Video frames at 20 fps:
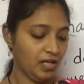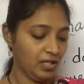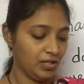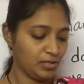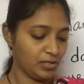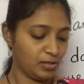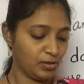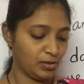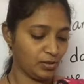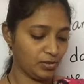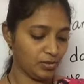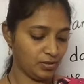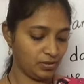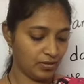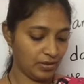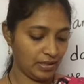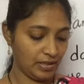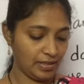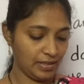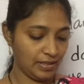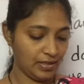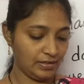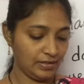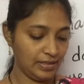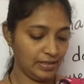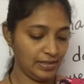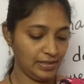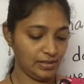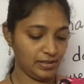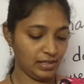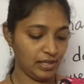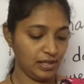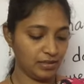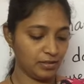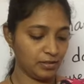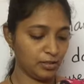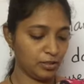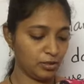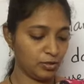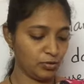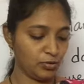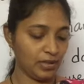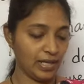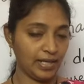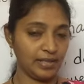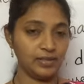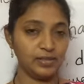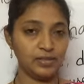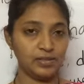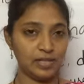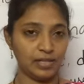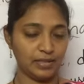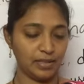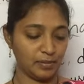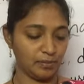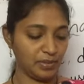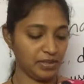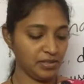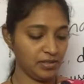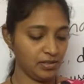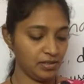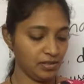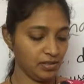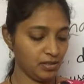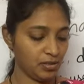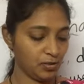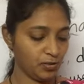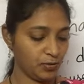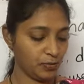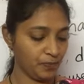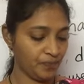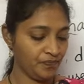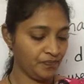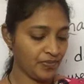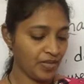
So there is another 2 lines that I missed. So